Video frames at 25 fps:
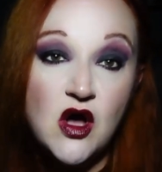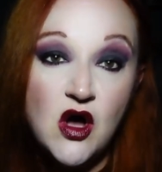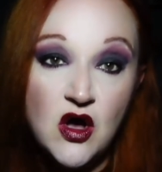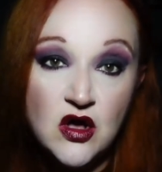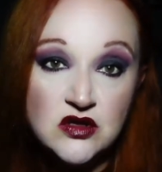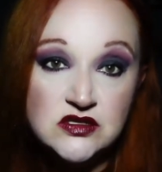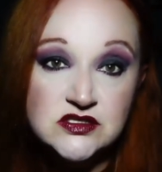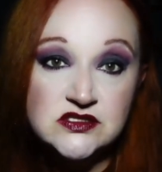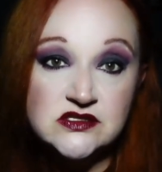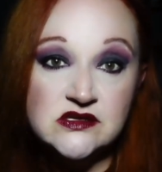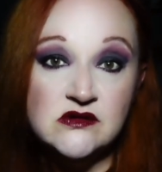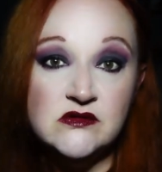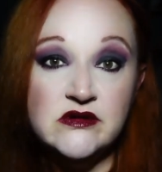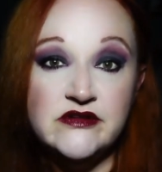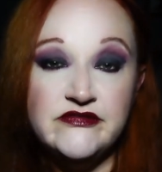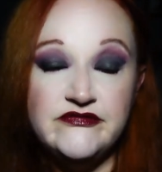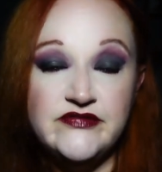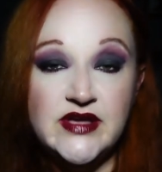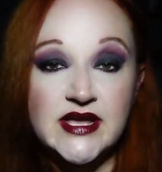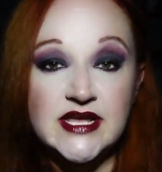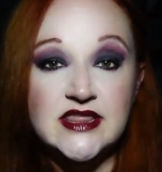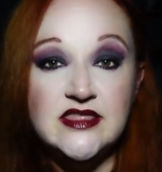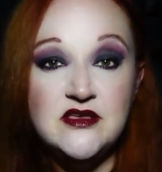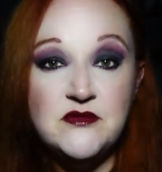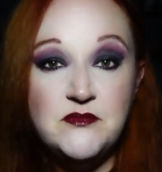also
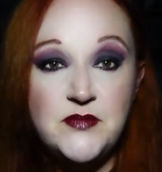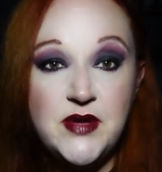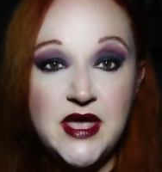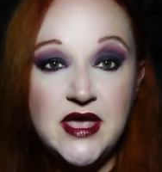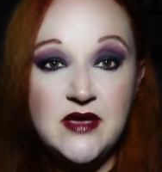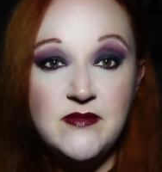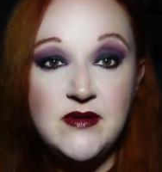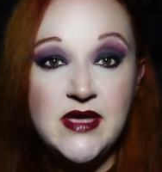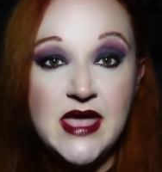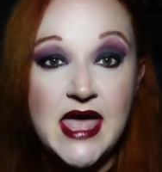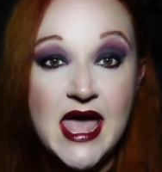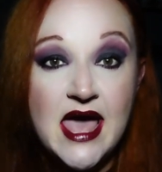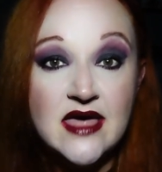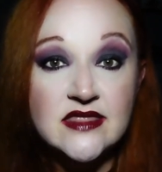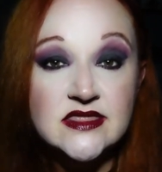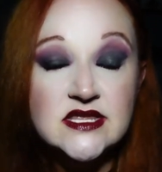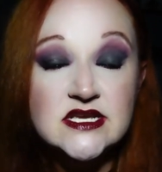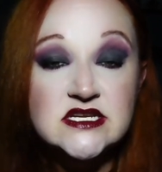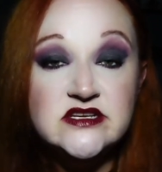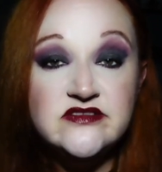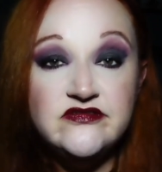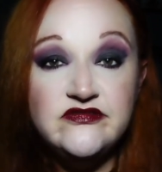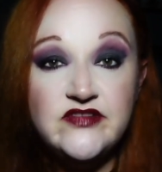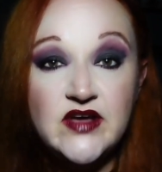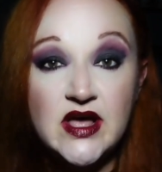affect the baby and the
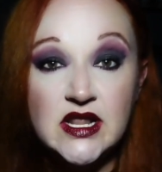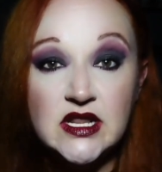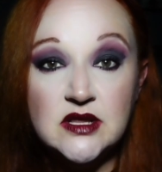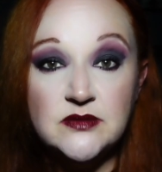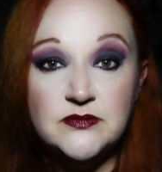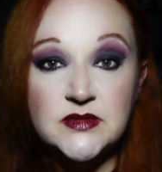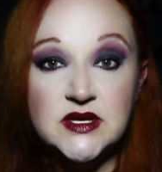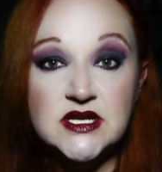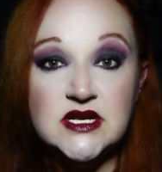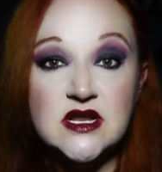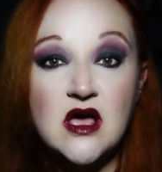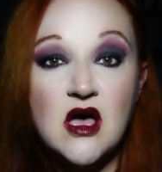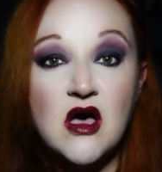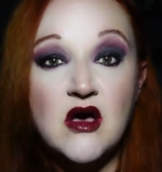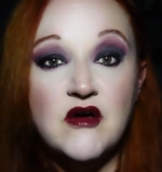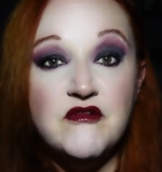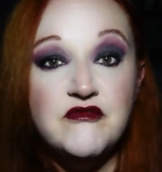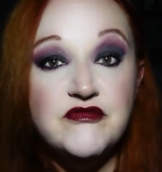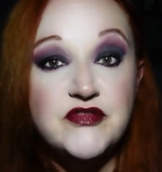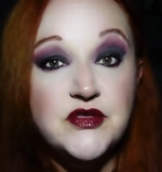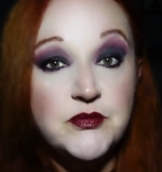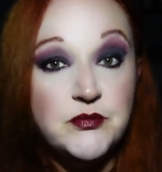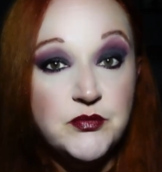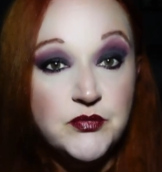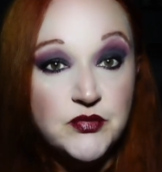development
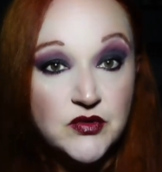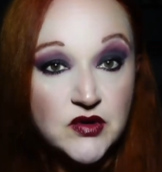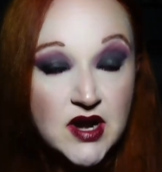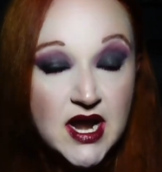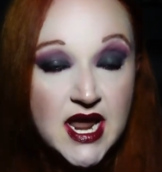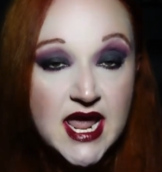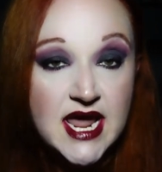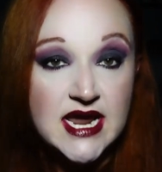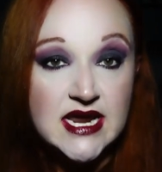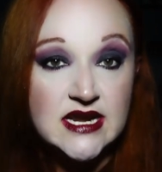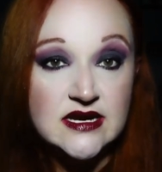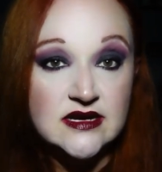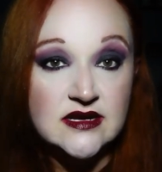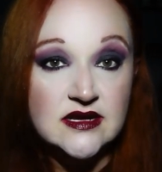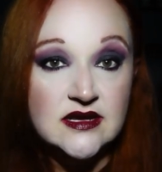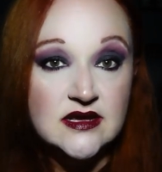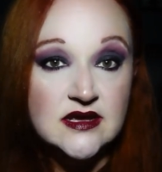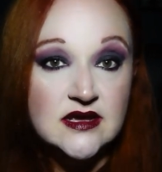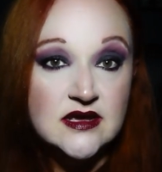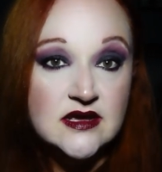of the brain.